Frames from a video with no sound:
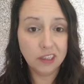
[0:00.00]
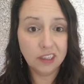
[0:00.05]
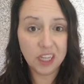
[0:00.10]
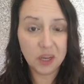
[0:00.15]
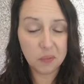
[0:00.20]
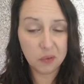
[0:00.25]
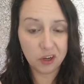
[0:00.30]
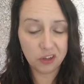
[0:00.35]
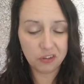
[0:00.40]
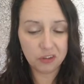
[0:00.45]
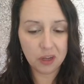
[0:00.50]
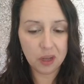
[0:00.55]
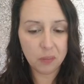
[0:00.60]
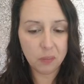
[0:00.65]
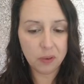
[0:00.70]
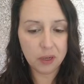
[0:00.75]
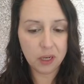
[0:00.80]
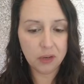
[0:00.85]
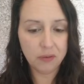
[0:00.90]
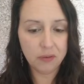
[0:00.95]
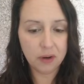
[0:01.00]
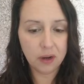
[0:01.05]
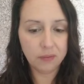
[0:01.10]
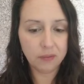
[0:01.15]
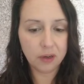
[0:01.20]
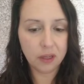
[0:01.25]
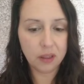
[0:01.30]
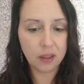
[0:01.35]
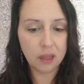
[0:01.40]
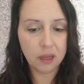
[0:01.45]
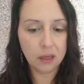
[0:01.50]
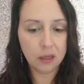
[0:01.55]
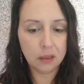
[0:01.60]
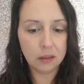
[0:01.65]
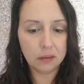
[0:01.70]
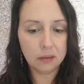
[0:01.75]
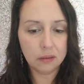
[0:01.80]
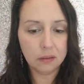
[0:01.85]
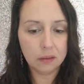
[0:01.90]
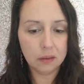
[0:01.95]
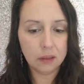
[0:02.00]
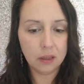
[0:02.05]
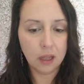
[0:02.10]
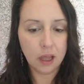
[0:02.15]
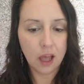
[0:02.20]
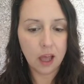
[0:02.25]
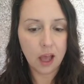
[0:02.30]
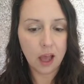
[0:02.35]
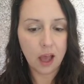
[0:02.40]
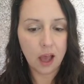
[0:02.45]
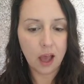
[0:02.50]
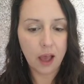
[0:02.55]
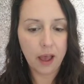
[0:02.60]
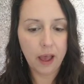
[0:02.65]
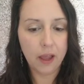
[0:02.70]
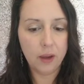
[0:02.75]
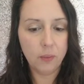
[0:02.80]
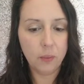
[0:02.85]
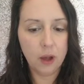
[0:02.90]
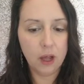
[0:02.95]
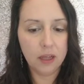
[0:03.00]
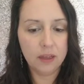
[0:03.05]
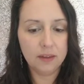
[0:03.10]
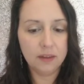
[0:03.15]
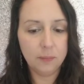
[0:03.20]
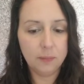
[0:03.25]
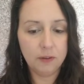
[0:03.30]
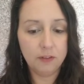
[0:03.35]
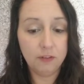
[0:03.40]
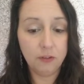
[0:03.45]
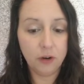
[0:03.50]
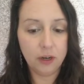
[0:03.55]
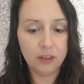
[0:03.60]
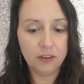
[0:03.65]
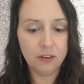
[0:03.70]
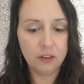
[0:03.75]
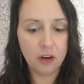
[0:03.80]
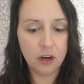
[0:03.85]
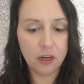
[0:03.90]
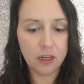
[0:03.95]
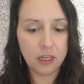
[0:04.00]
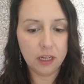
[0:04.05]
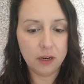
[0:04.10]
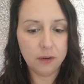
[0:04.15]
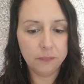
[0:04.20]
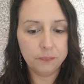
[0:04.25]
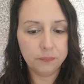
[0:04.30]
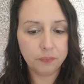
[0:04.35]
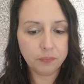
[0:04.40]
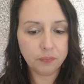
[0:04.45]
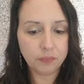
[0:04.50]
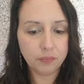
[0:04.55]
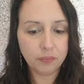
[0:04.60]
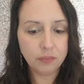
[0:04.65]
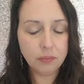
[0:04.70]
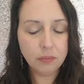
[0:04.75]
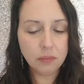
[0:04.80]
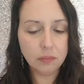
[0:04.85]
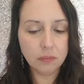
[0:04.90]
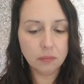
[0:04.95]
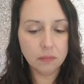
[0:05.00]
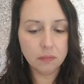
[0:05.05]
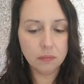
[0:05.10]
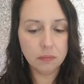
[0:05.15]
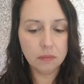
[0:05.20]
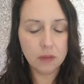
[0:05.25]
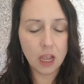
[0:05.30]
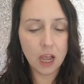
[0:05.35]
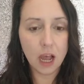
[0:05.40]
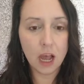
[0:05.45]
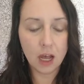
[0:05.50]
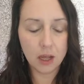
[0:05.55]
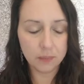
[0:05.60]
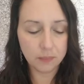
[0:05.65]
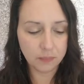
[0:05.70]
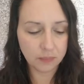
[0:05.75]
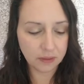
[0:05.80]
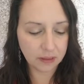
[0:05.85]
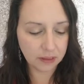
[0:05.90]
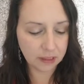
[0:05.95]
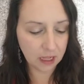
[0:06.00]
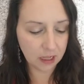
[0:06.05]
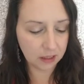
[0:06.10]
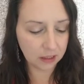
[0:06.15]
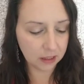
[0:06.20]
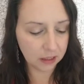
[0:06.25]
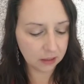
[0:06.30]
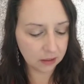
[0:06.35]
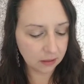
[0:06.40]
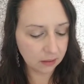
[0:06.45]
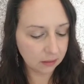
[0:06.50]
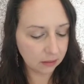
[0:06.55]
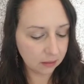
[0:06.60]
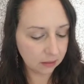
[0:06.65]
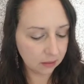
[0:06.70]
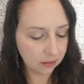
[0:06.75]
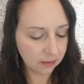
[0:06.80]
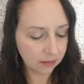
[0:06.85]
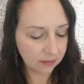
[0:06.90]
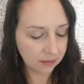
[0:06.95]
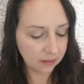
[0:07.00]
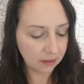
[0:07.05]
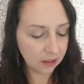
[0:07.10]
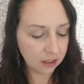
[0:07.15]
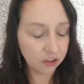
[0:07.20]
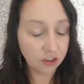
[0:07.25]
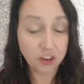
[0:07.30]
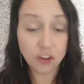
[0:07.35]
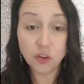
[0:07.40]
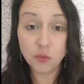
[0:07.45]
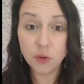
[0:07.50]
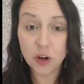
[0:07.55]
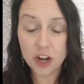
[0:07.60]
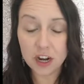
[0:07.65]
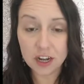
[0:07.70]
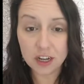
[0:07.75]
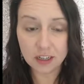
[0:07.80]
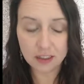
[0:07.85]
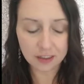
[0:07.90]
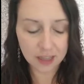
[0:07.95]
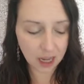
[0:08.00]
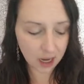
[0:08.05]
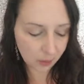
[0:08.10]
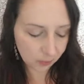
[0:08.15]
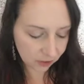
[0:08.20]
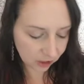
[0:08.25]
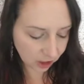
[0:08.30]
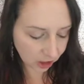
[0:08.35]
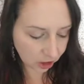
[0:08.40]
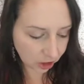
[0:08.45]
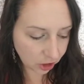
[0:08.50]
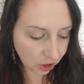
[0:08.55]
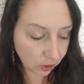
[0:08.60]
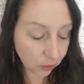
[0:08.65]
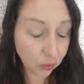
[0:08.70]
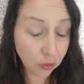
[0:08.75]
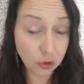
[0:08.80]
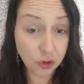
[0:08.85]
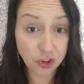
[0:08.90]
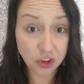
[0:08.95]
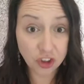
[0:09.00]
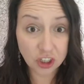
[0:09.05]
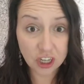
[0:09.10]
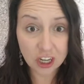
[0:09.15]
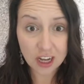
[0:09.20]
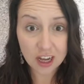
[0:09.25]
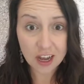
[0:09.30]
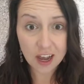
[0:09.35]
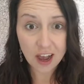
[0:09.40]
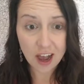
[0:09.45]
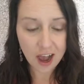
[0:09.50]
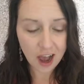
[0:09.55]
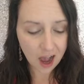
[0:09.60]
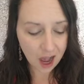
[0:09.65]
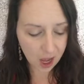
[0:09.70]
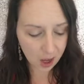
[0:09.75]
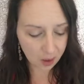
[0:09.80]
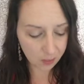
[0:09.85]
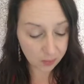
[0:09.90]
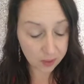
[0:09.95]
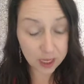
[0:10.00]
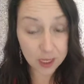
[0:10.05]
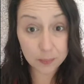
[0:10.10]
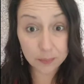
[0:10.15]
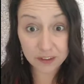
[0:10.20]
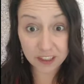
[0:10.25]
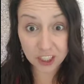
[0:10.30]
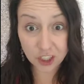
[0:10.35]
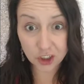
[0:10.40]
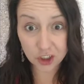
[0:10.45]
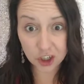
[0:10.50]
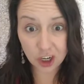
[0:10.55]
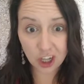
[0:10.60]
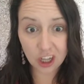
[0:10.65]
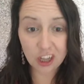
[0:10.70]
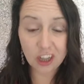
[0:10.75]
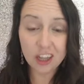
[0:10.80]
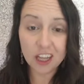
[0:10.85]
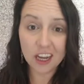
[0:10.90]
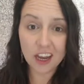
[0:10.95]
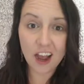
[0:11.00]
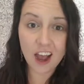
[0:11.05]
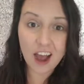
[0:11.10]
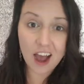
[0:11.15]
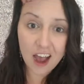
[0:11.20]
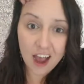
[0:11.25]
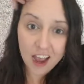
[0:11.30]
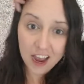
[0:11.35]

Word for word: I don't use the same brush company for everything. I was, before I started um, selling SeneGence products. I was a huge um, Ipsy girl.